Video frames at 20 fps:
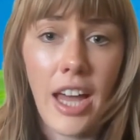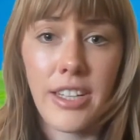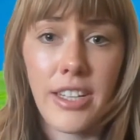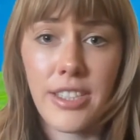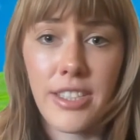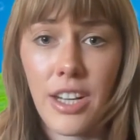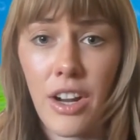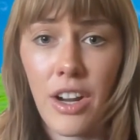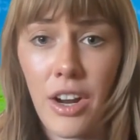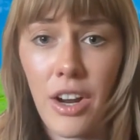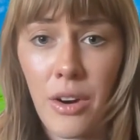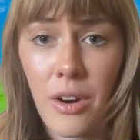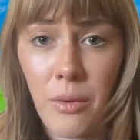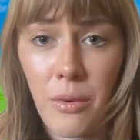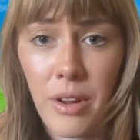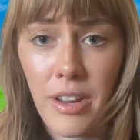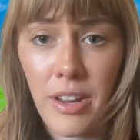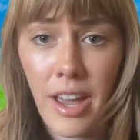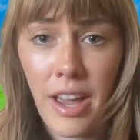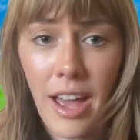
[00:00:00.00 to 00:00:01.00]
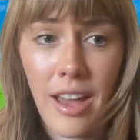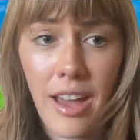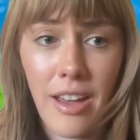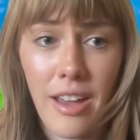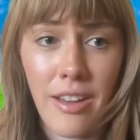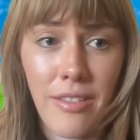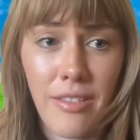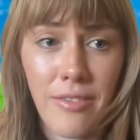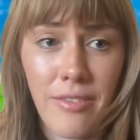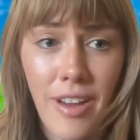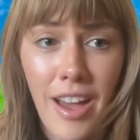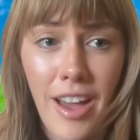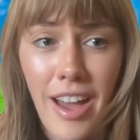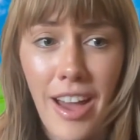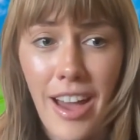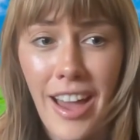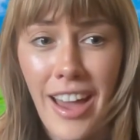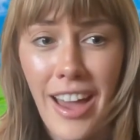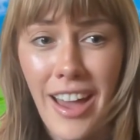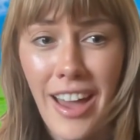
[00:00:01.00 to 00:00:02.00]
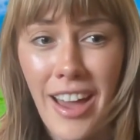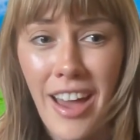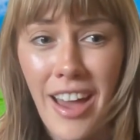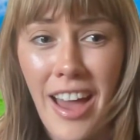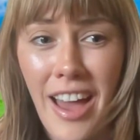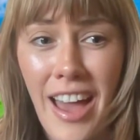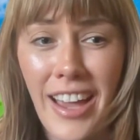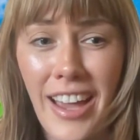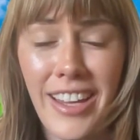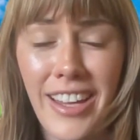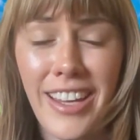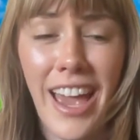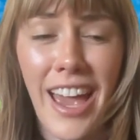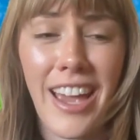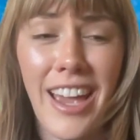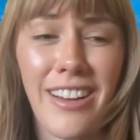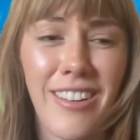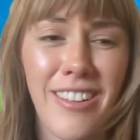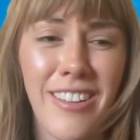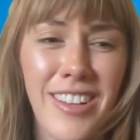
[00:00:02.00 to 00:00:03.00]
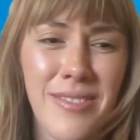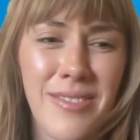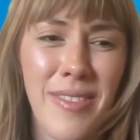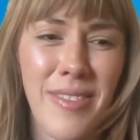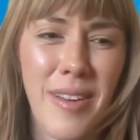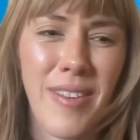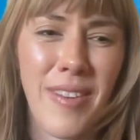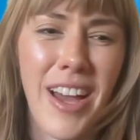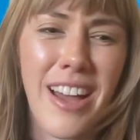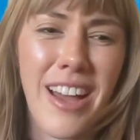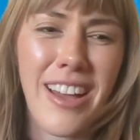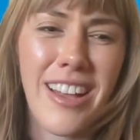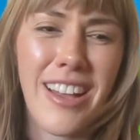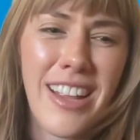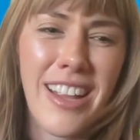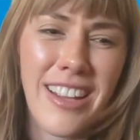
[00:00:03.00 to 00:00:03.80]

So we have a cane growers member,